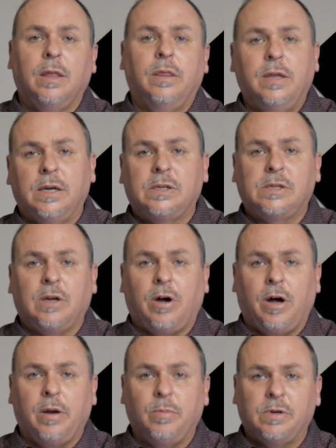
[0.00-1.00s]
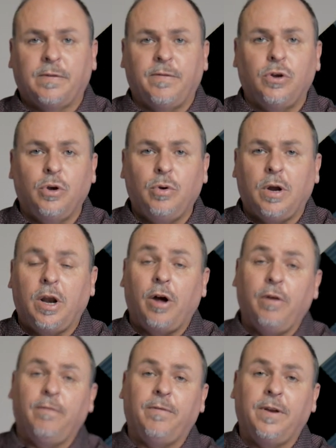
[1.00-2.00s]
this item is for you, and
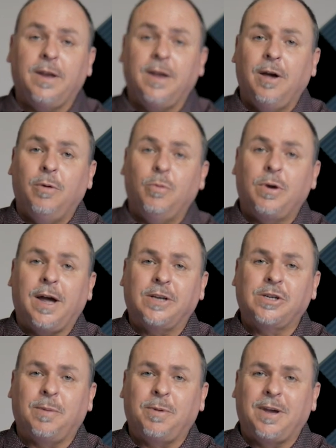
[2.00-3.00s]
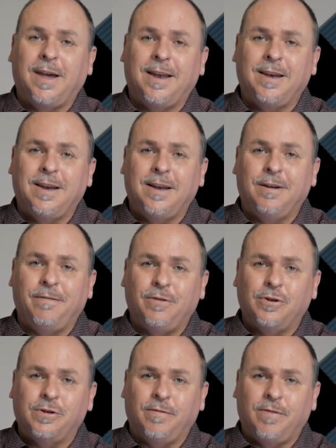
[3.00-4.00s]
hopefully we'll catch up again in a future